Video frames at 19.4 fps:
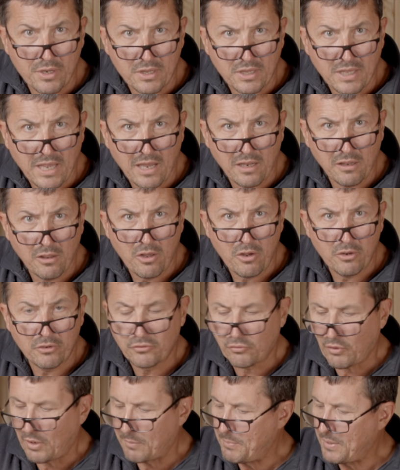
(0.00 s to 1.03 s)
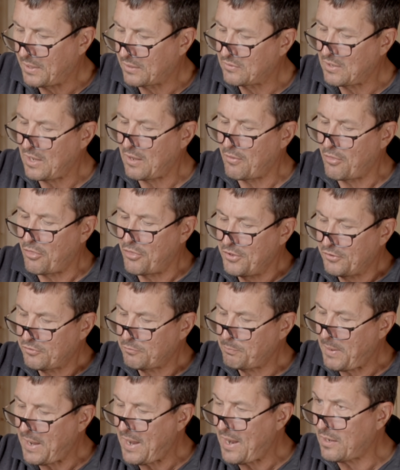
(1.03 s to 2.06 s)
in the catalog. So I picked out this
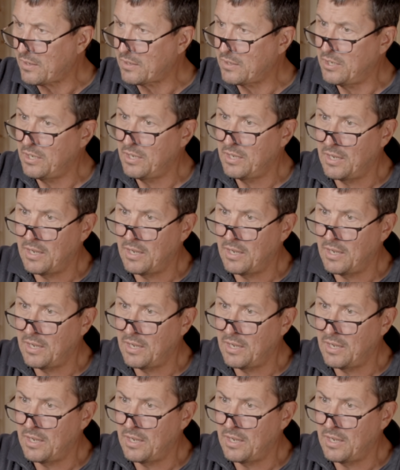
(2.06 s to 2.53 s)
pack.